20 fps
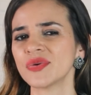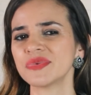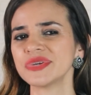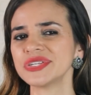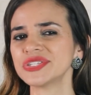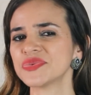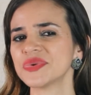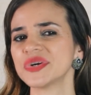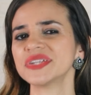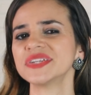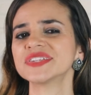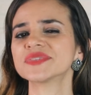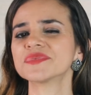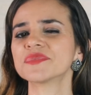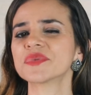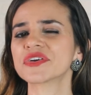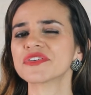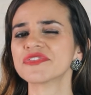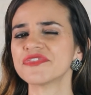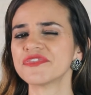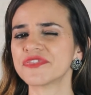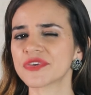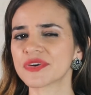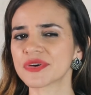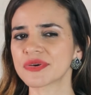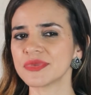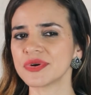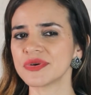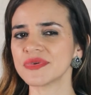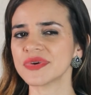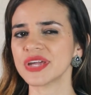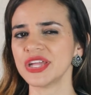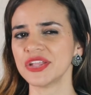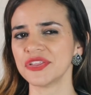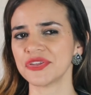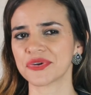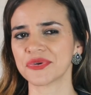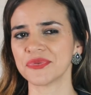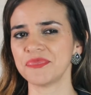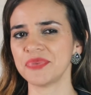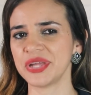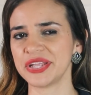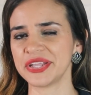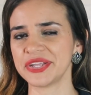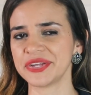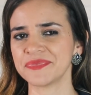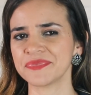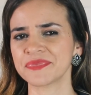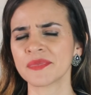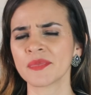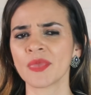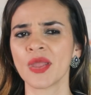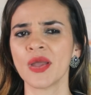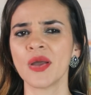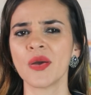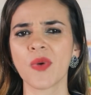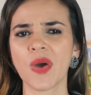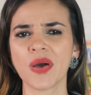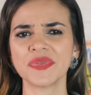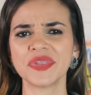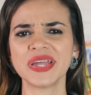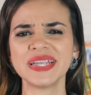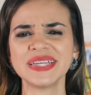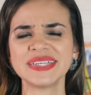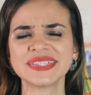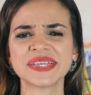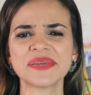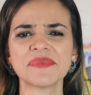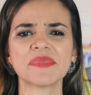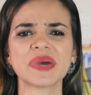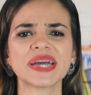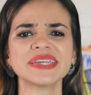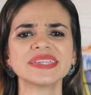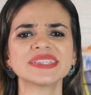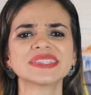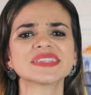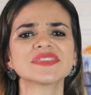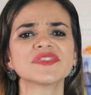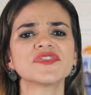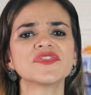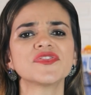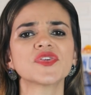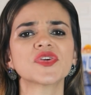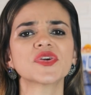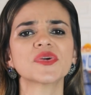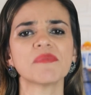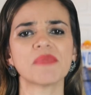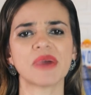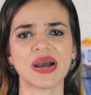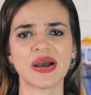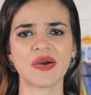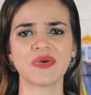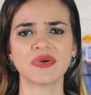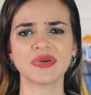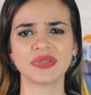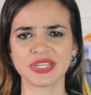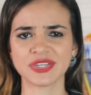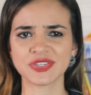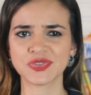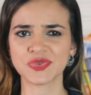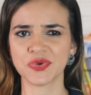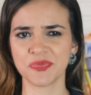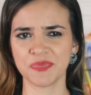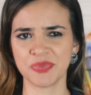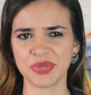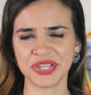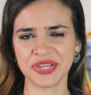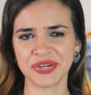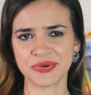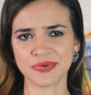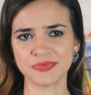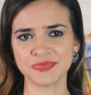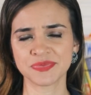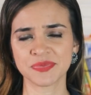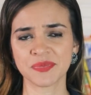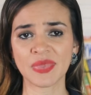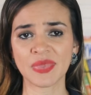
Which one is more formal in your opinion? Qual deles é mais formal na sua opinião?